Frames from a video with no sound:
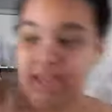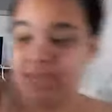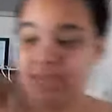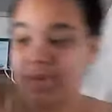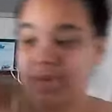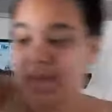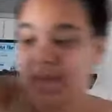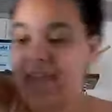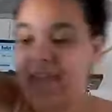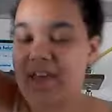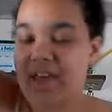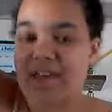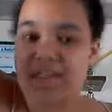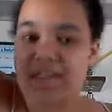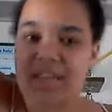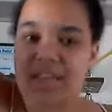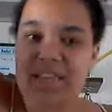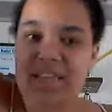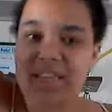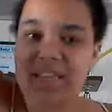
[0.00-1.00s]
been
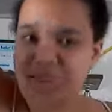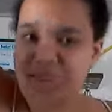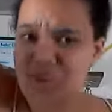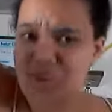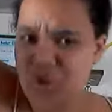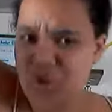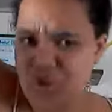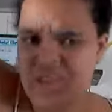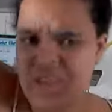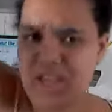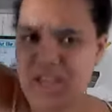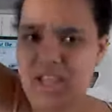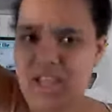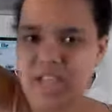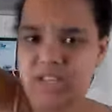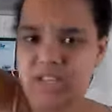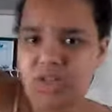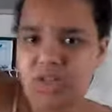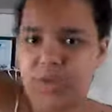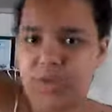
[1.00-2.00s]
drinking a
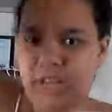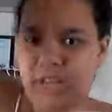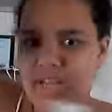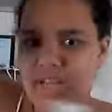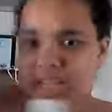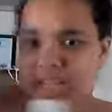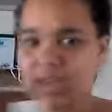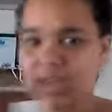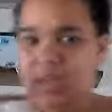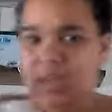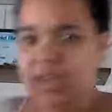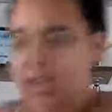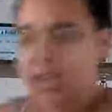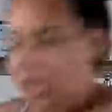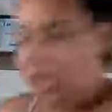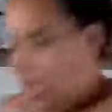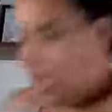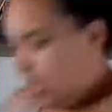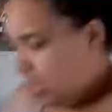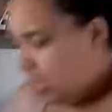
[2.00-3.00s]
lot, so we're kind of keeping an
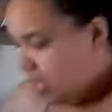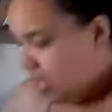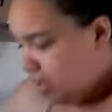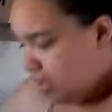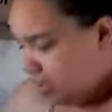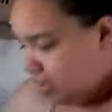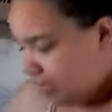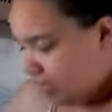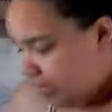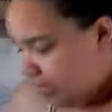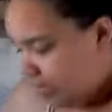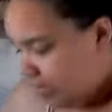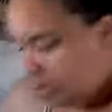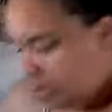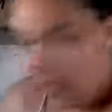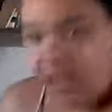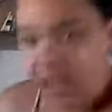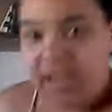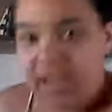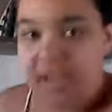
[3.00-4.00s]
eye on him for
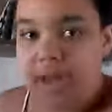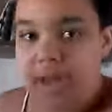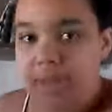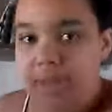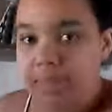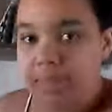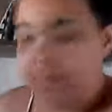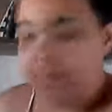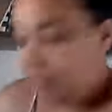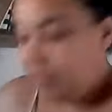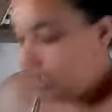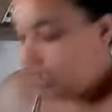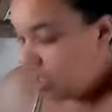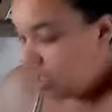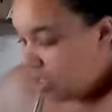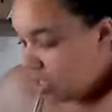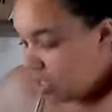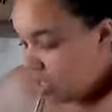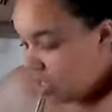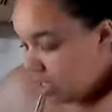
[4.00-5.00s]
like
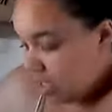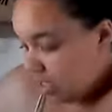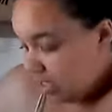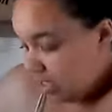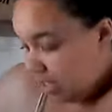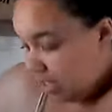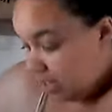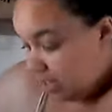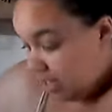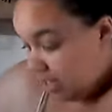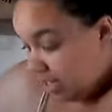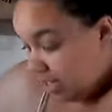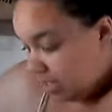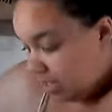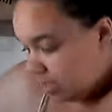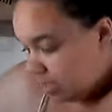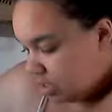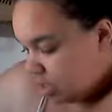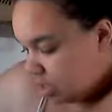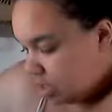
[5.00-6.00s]

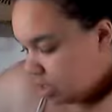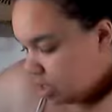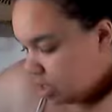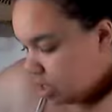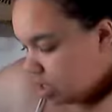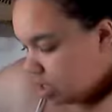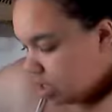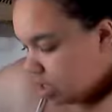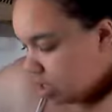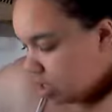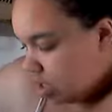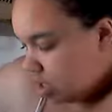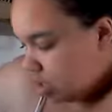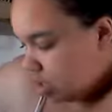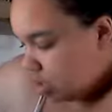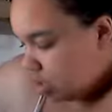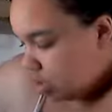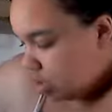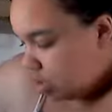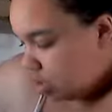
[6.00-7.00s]
diabetes.
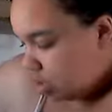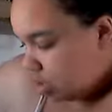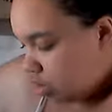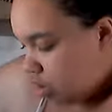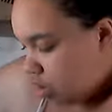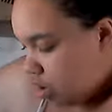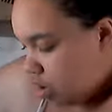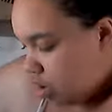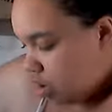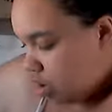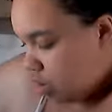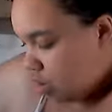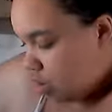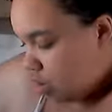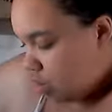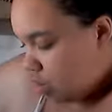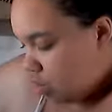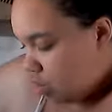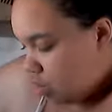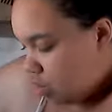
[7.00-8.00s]

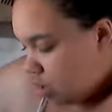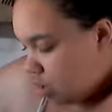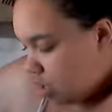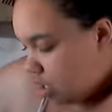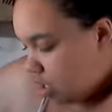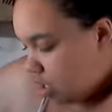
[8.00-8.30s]
So